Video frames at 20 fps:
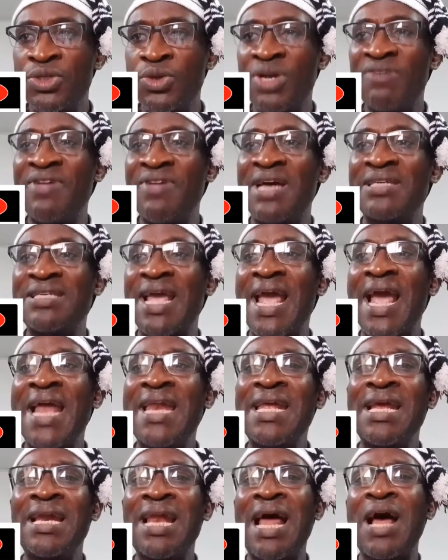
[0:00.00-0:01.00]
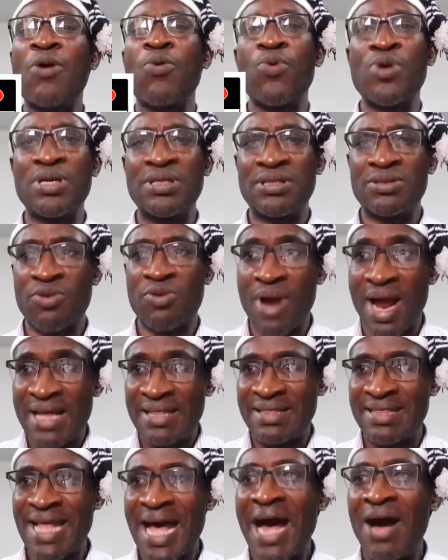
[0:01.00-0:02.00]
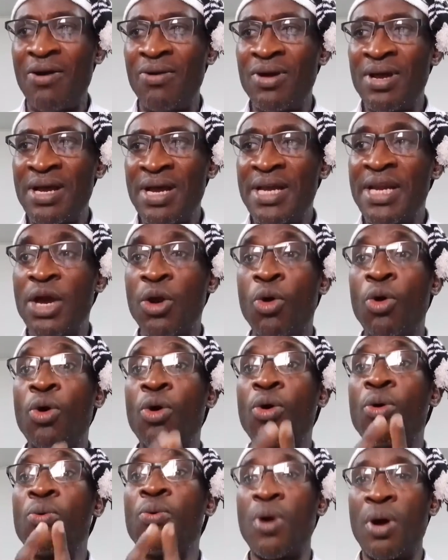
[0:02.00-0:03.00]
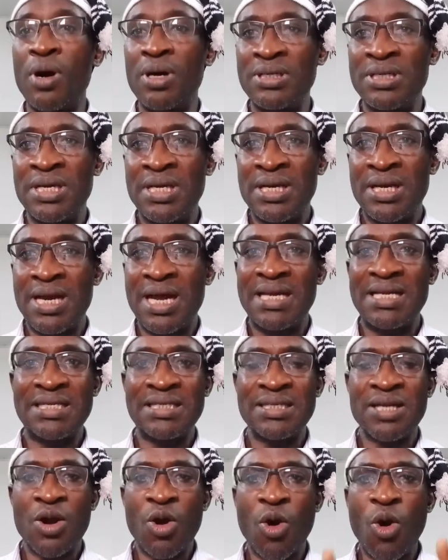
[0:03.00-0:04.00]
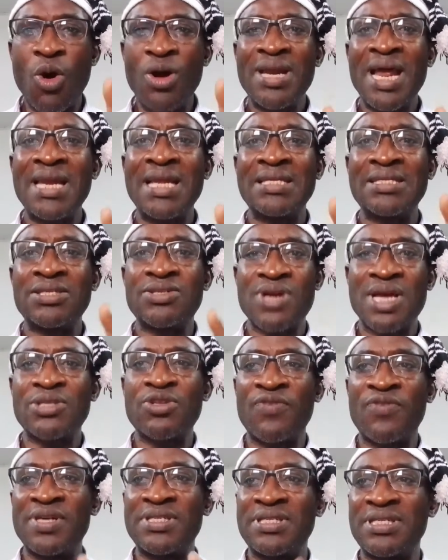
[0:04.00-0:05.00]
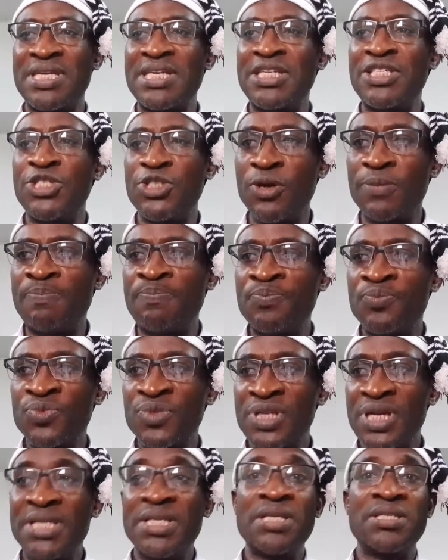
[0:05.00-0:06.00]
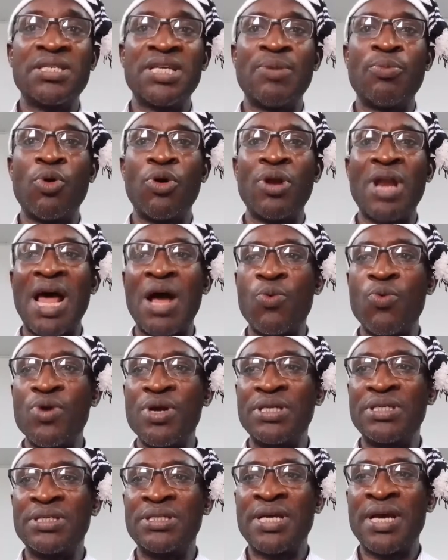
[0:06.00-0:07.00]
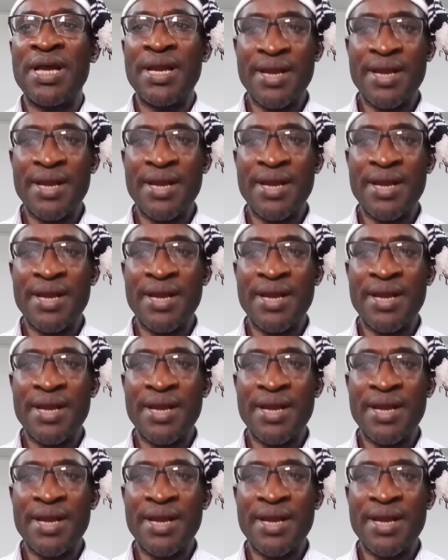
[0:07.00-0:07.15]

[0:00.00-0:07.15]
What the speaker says: So if there's any language right now in the whole world that is under the threat of extinction, it is Igbo language.